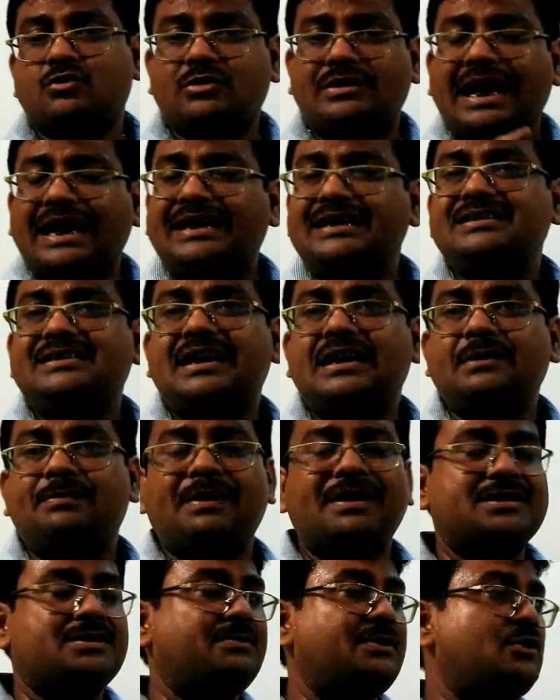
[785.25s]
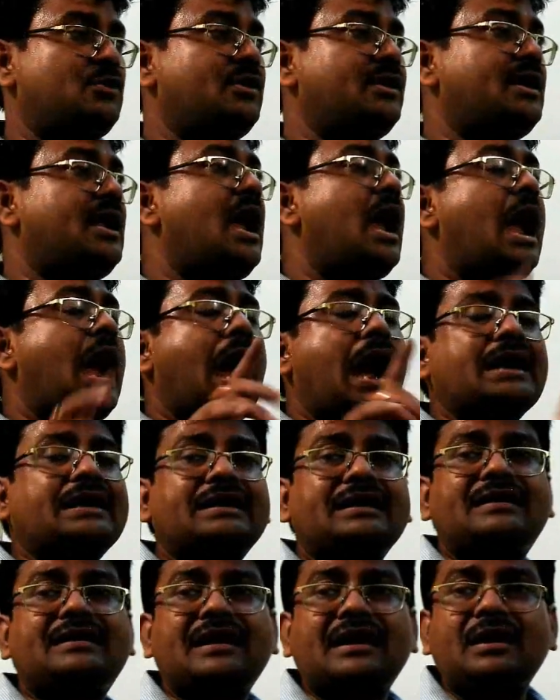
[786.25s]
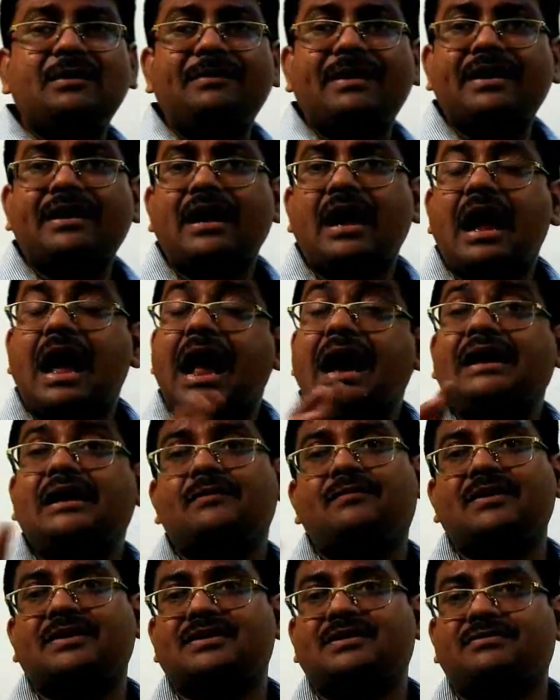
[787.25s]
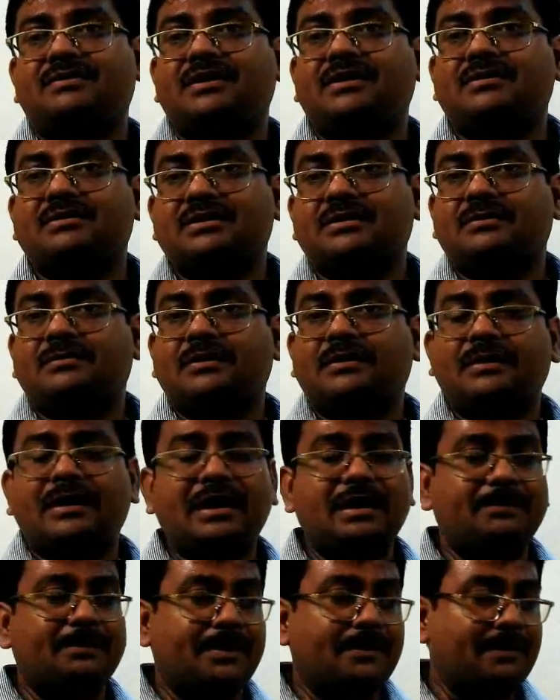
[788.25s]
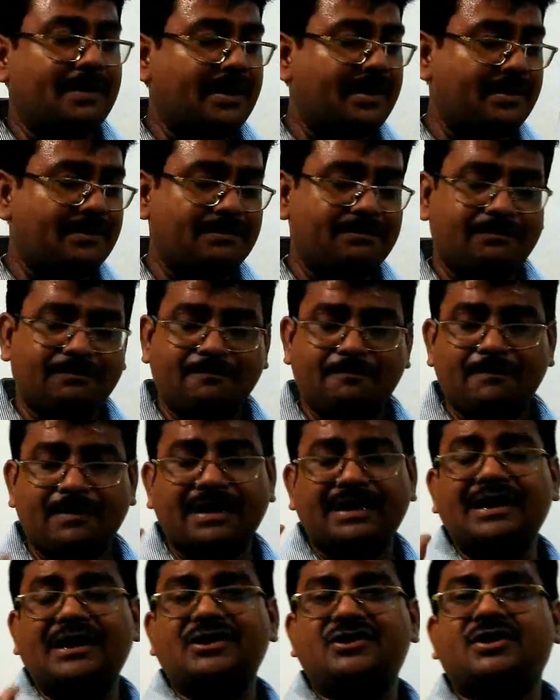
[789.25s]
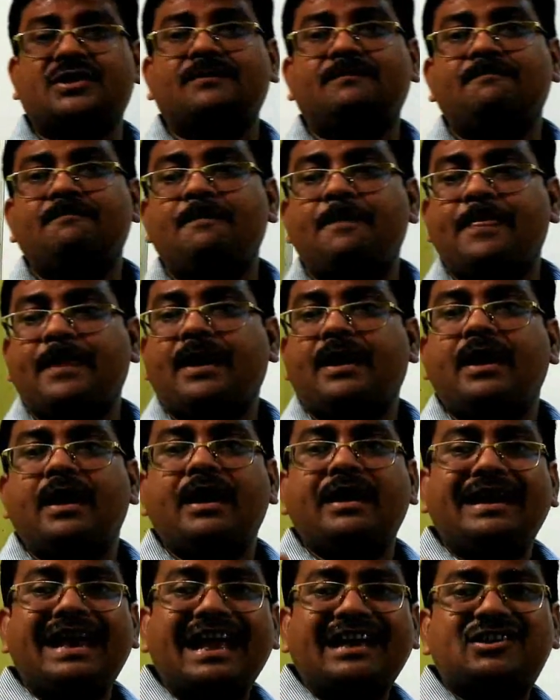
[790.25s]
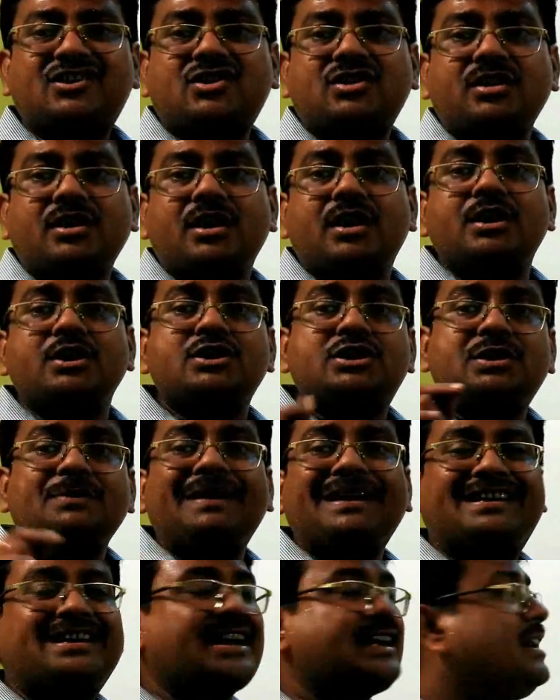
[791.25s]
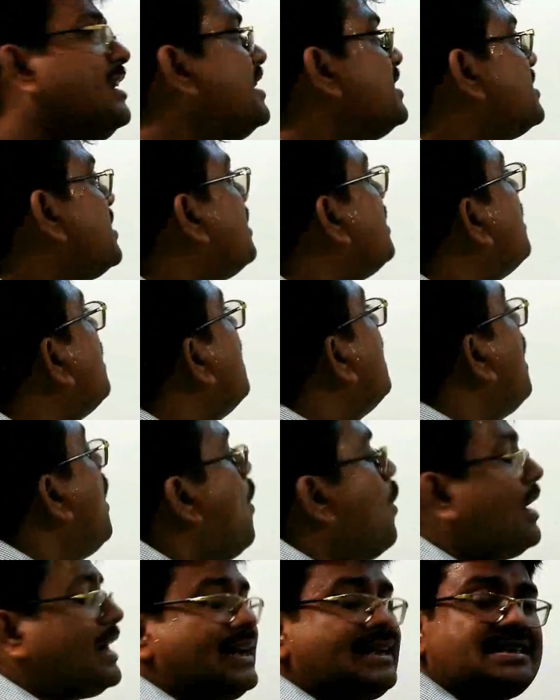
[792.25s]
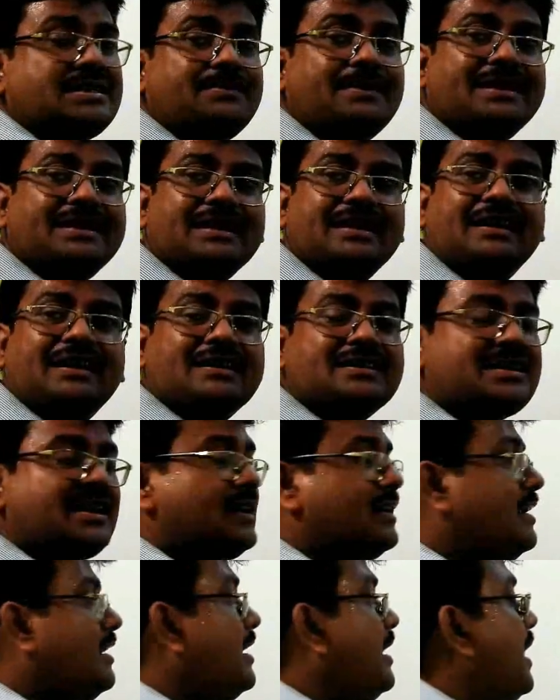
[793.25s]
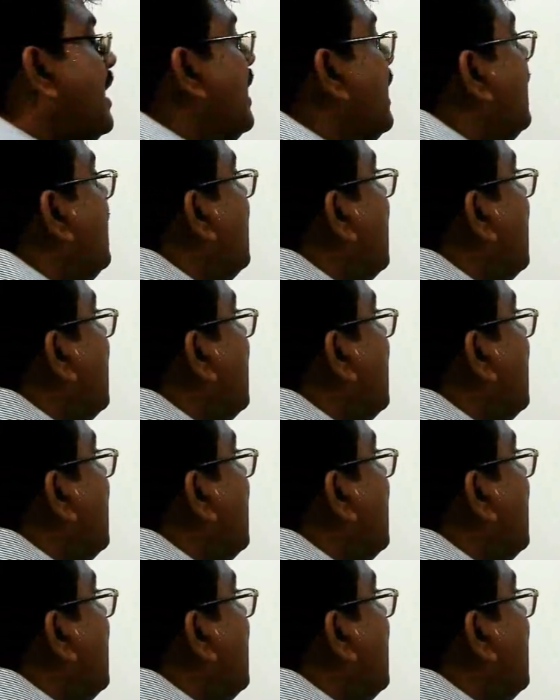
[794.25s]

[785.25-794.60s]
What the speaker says: So that is the difference between identity element and reflexive element, relation. Next, symmetric relation. What is symmetric relation?